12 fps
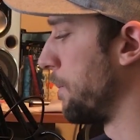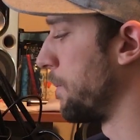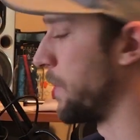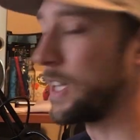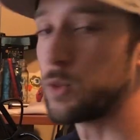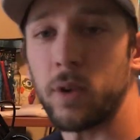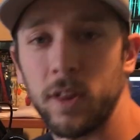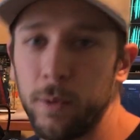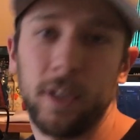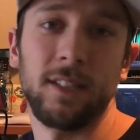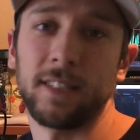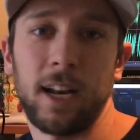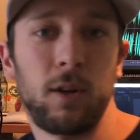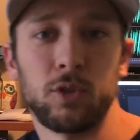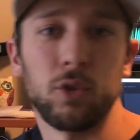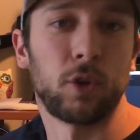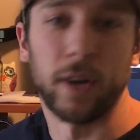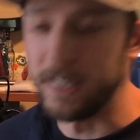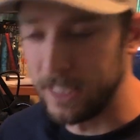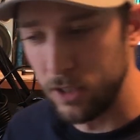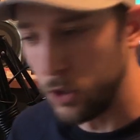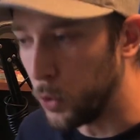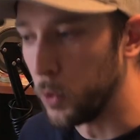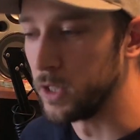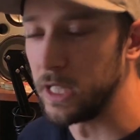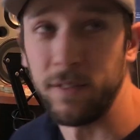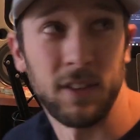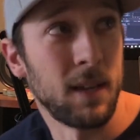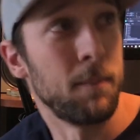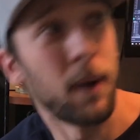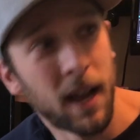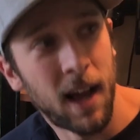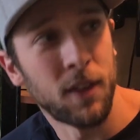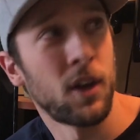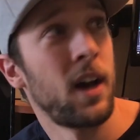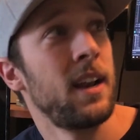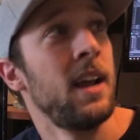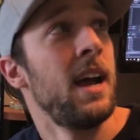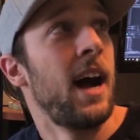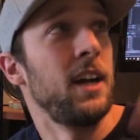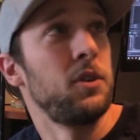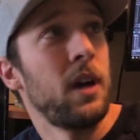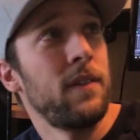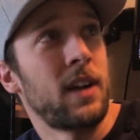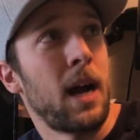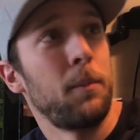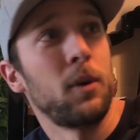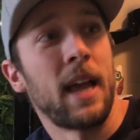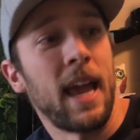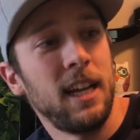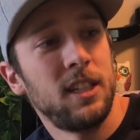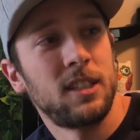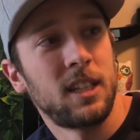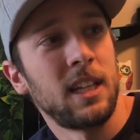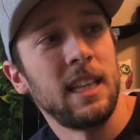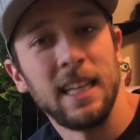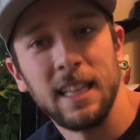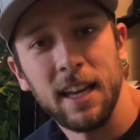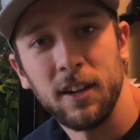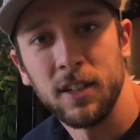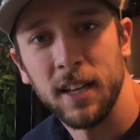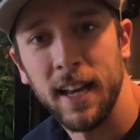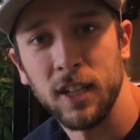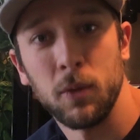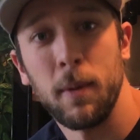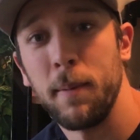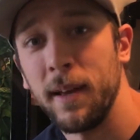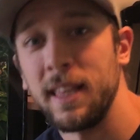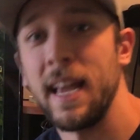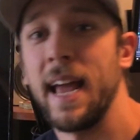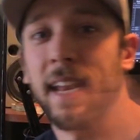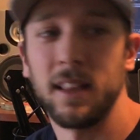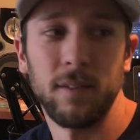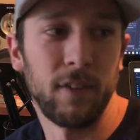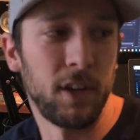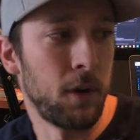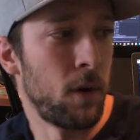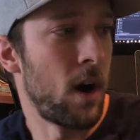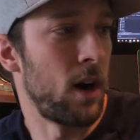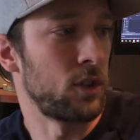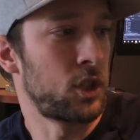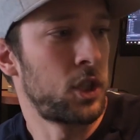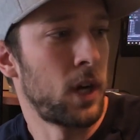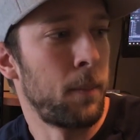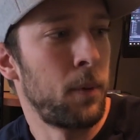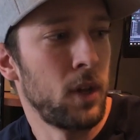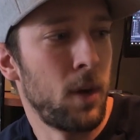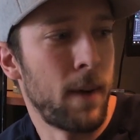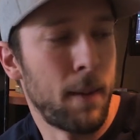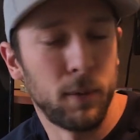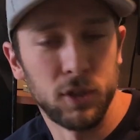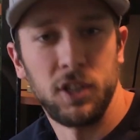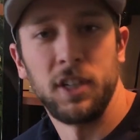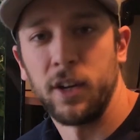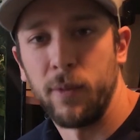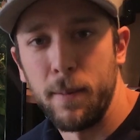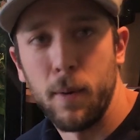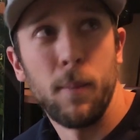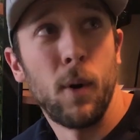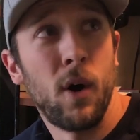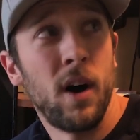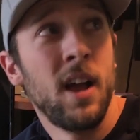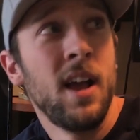that's one of the reasons I don't do crazy tours and everything. But I thought I do have a couple cages to clean later today. So maybe at the end of the video, I'll pull out my Brazilian rainbow boa